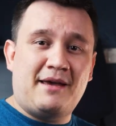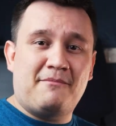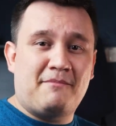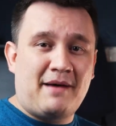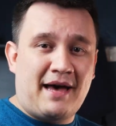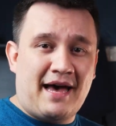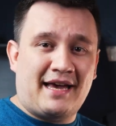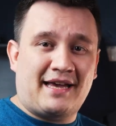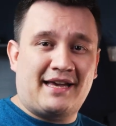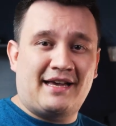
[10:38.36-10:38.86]

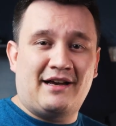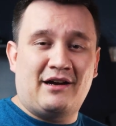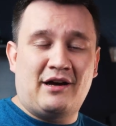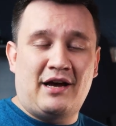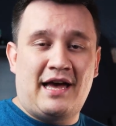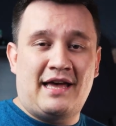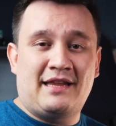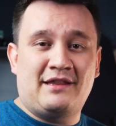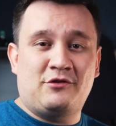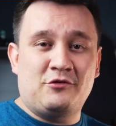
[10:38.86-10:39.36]
back
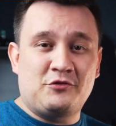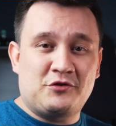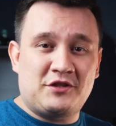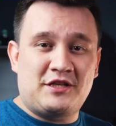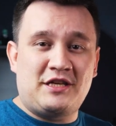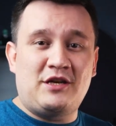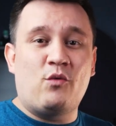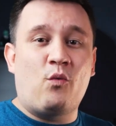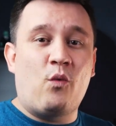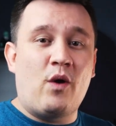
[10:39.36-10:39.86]
and to
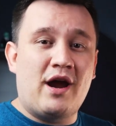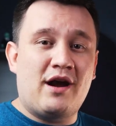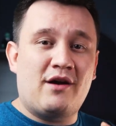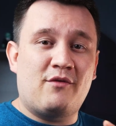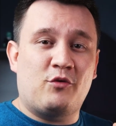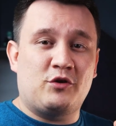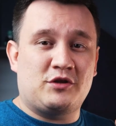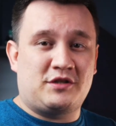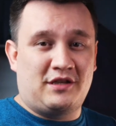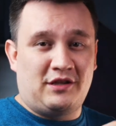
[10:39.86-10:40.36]
see where
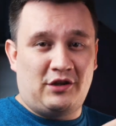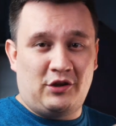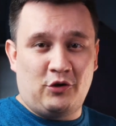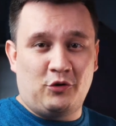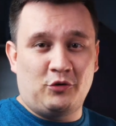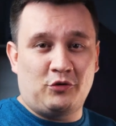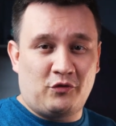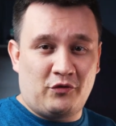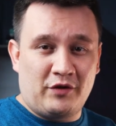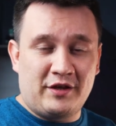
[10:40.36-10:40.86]
was the
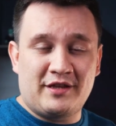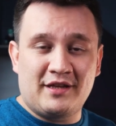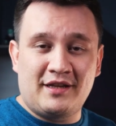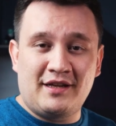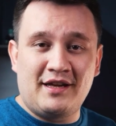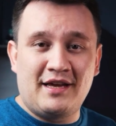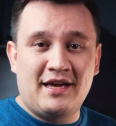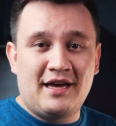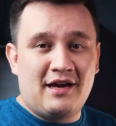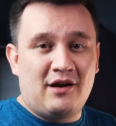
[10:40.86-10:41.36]
note
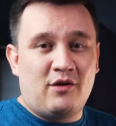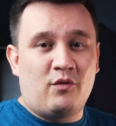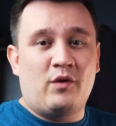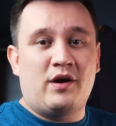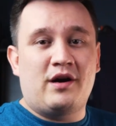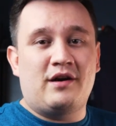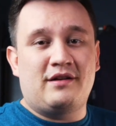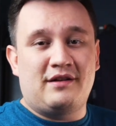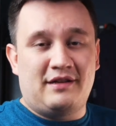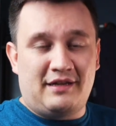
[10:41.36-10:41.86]
written,
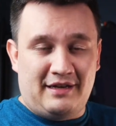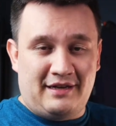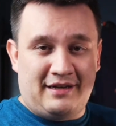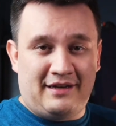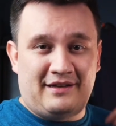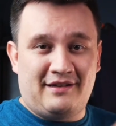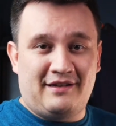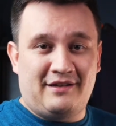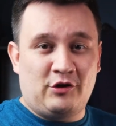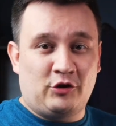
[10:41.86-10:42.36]
where
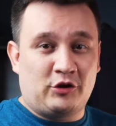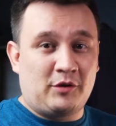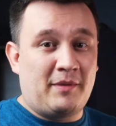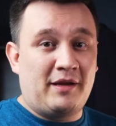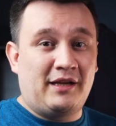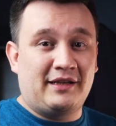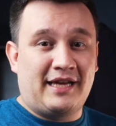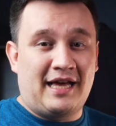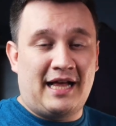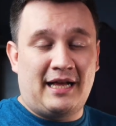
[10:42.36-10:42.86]

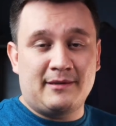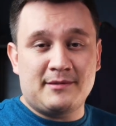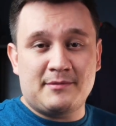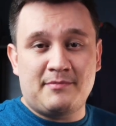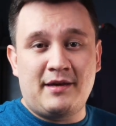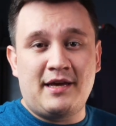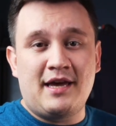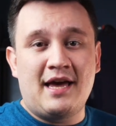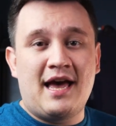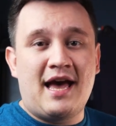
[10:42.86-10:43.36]
Notability helps
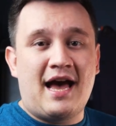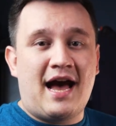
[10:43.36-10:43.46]
me,